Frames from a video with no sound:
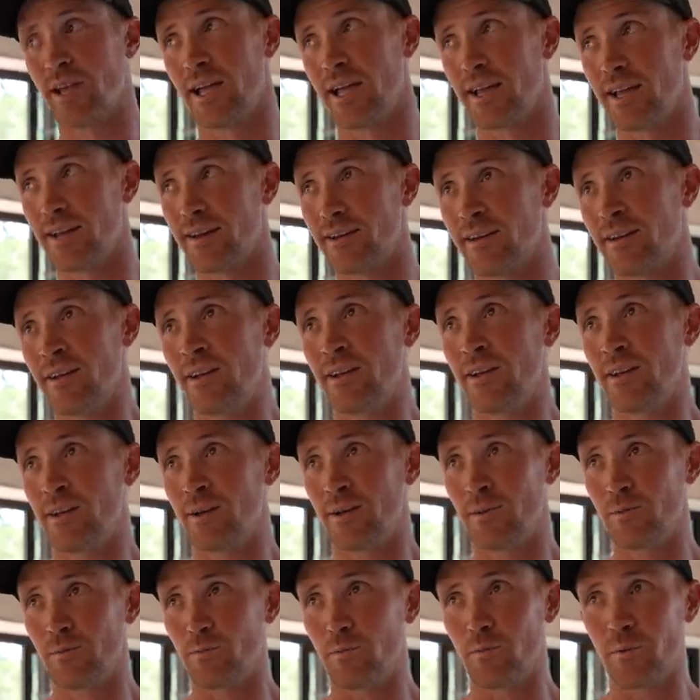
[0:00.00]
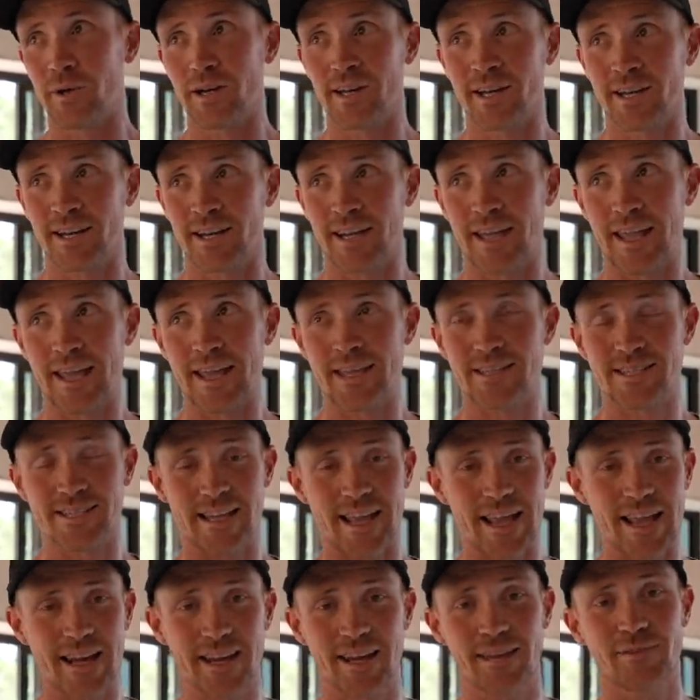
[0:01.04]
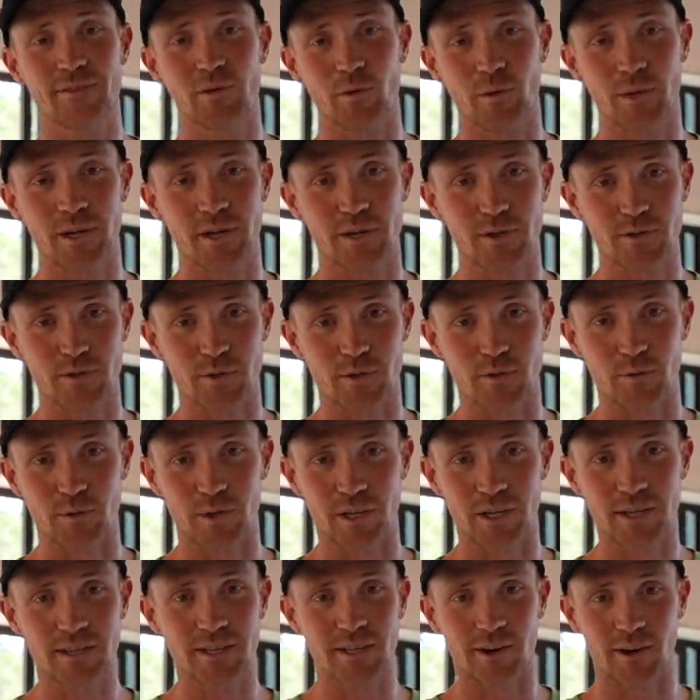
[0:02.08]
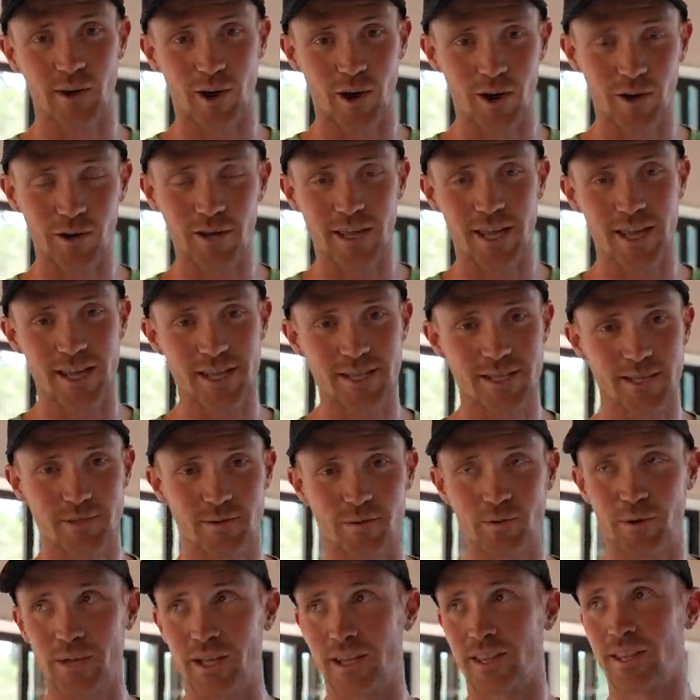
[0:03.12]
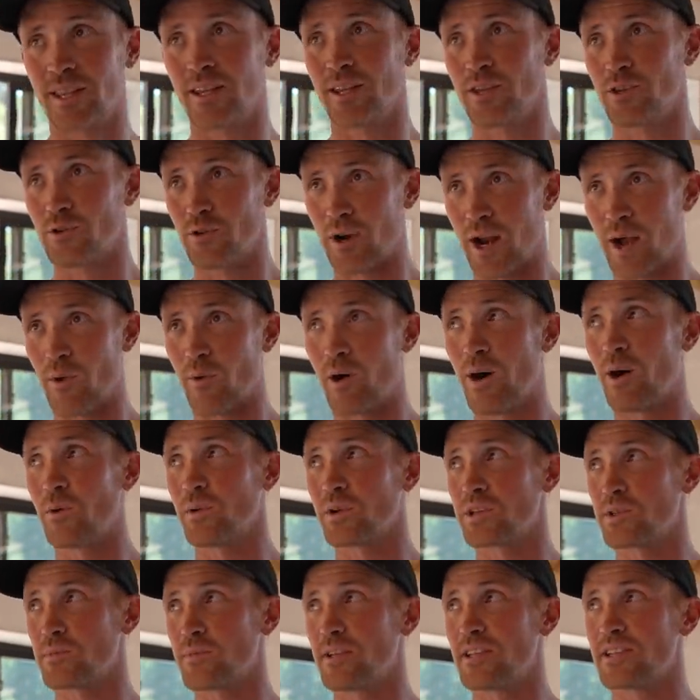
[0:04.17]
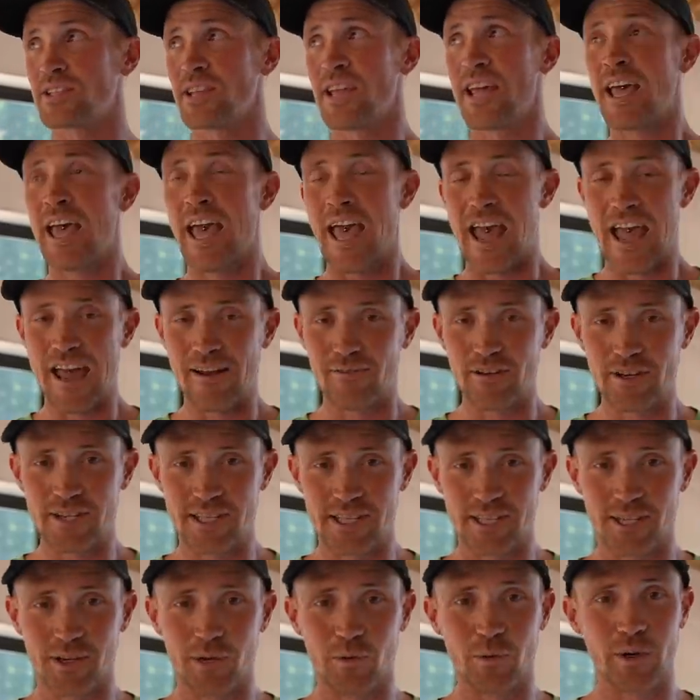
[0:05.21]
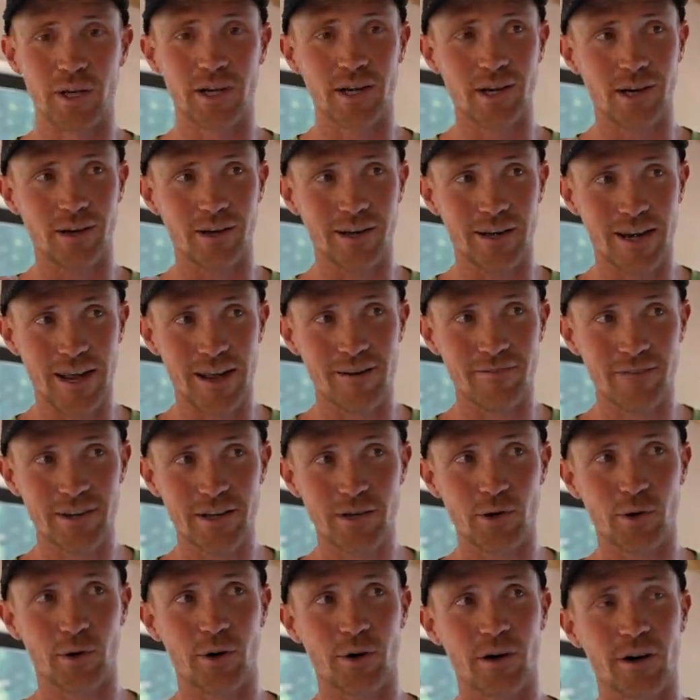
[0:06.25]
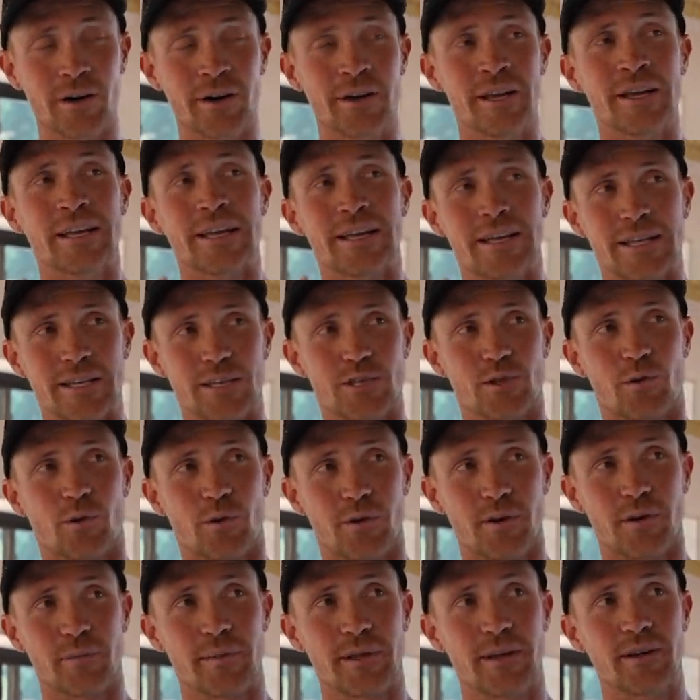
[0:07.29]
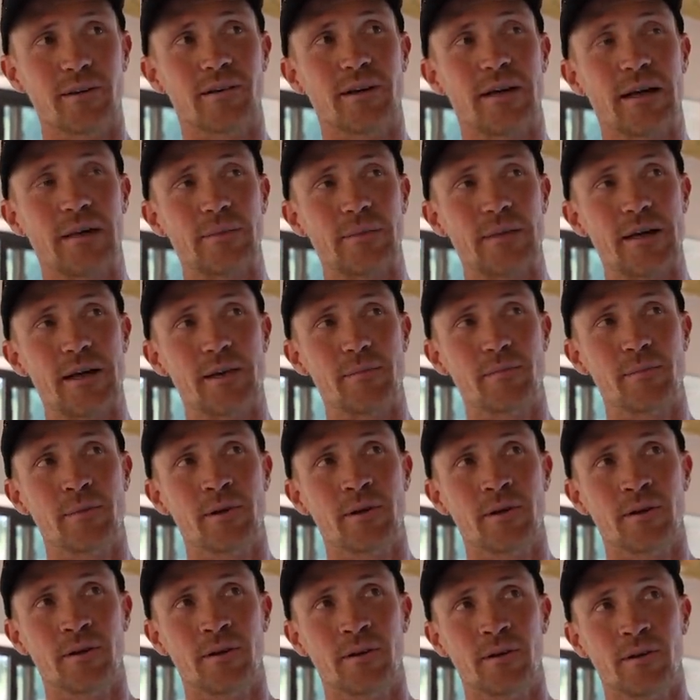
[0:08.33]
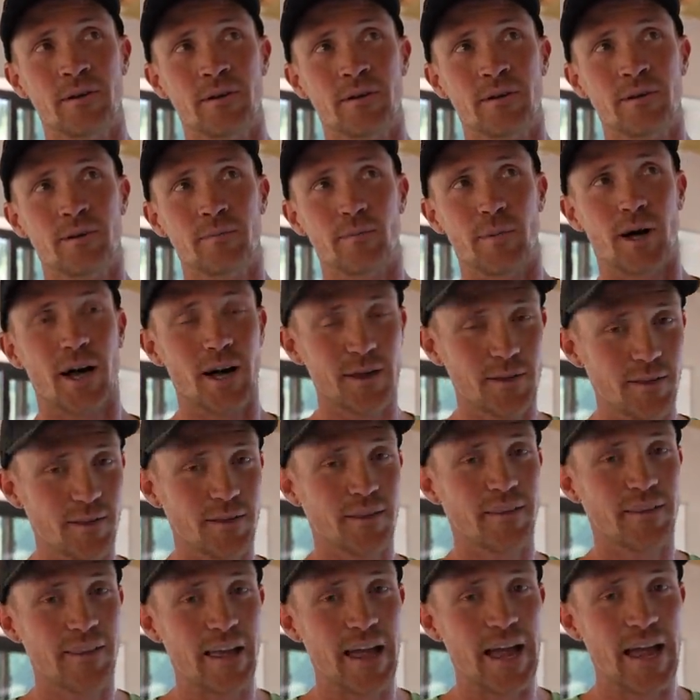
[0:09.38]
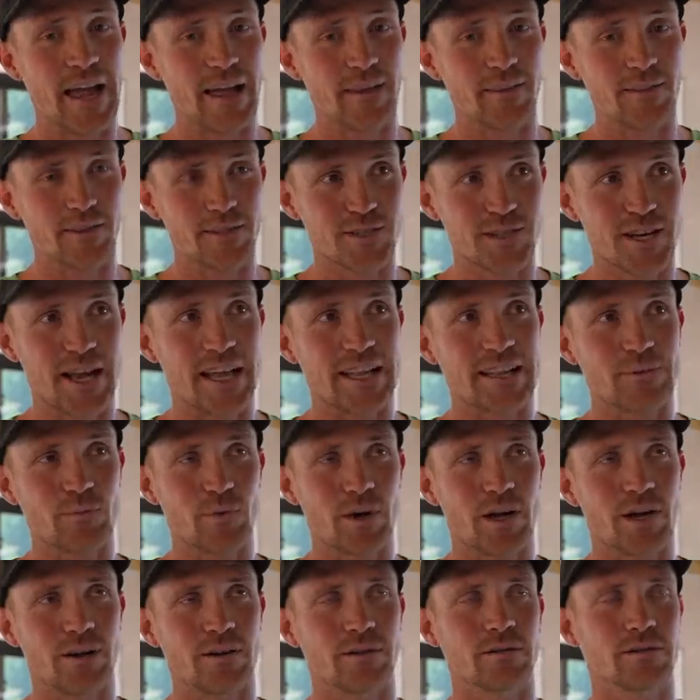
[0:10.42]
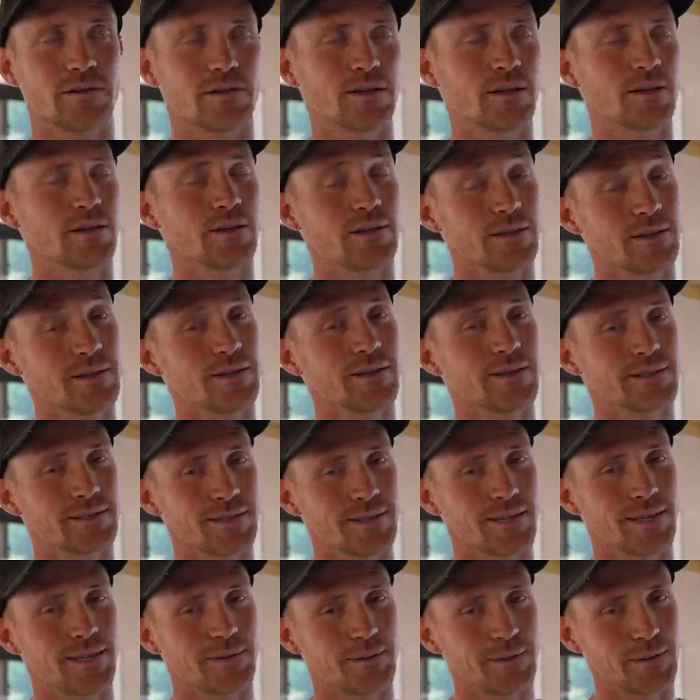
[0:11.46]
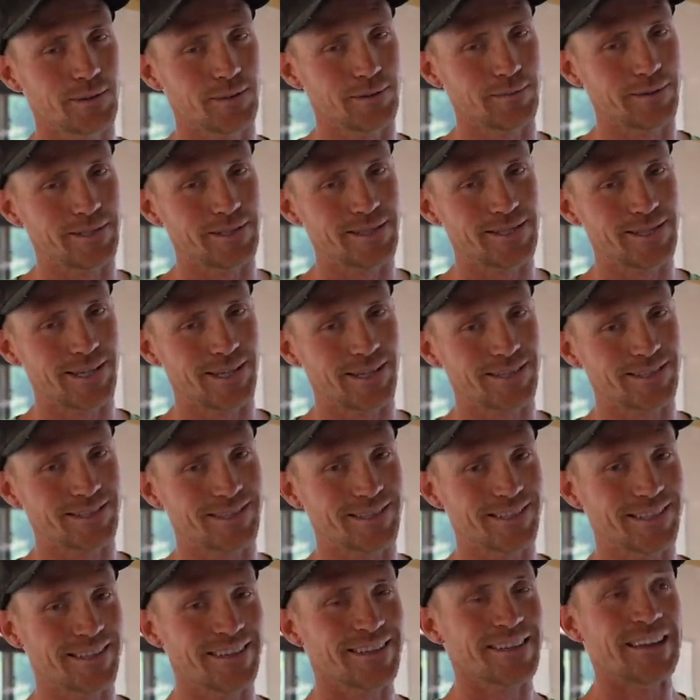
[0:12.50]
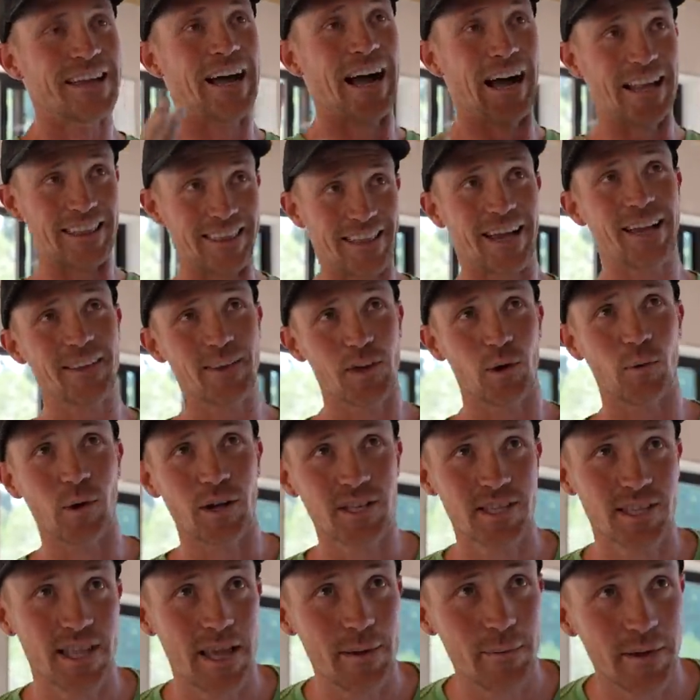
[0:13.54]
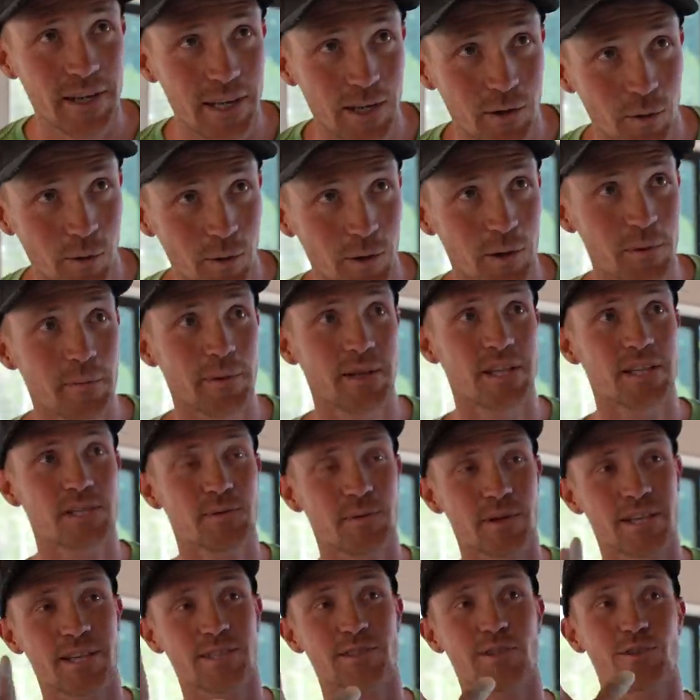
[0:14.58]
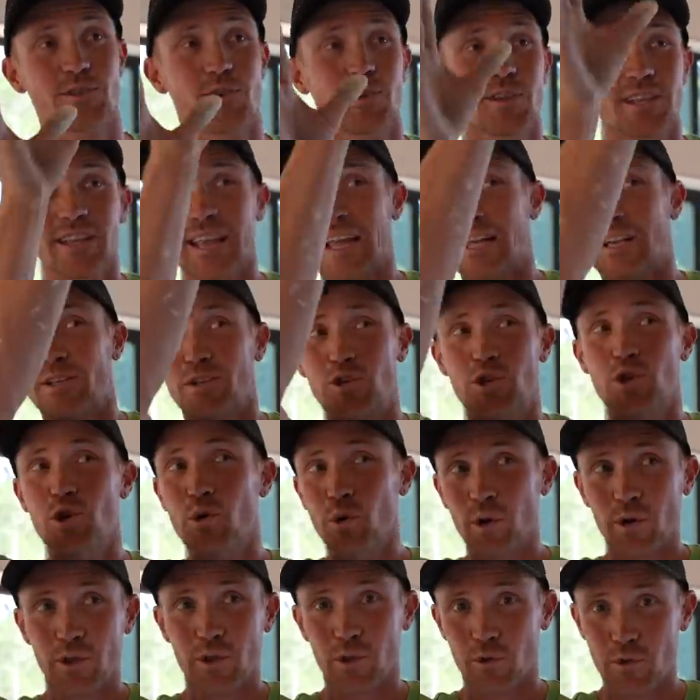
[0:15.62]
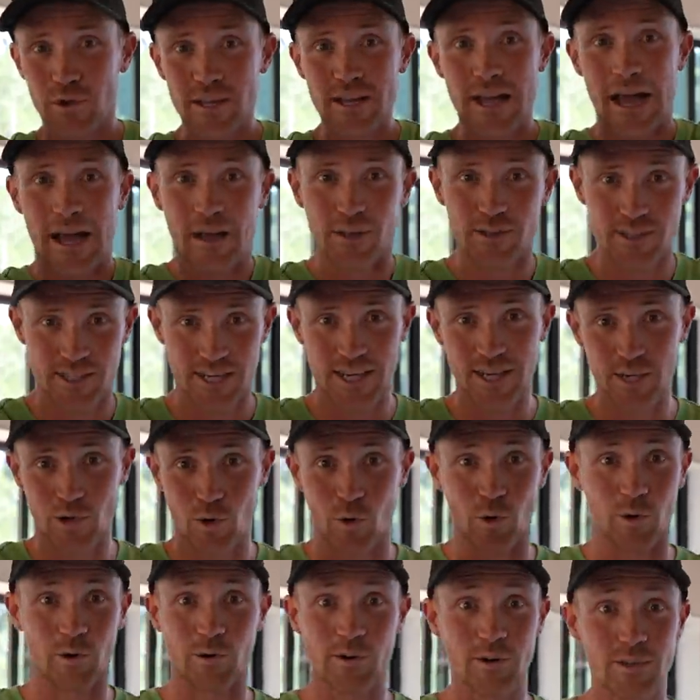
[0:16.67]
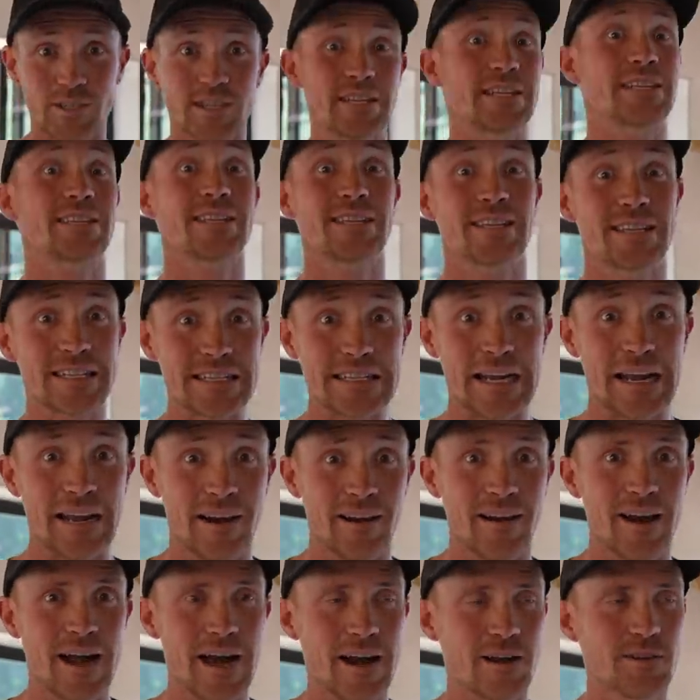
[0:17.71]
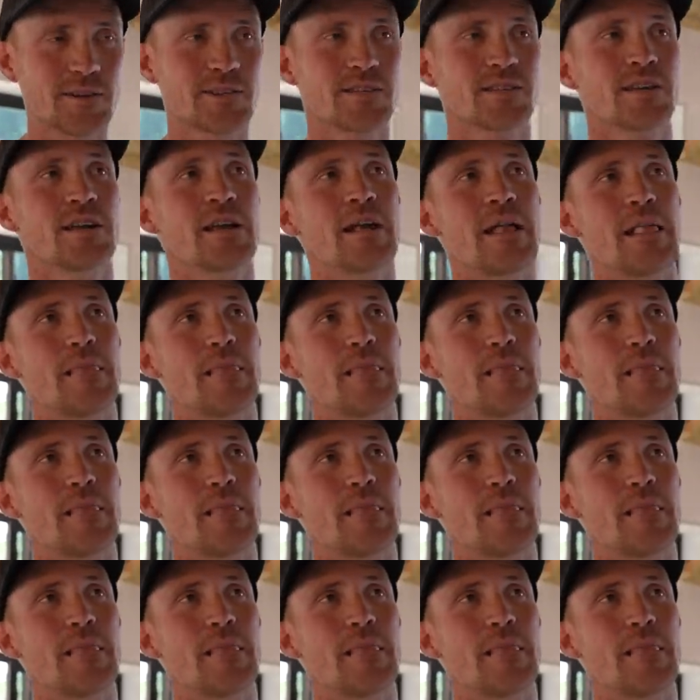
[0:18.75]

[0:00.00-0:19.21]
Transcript: And we didn't case any of the windows with wood. They're all cased with drywall, which means every single window and every door gets corner bead around them but other than that, there's not, well, oh, there is a lot of corner beads actually. I thought there wasn't that many corner beads because there's only like two or three outside corners in the entire house.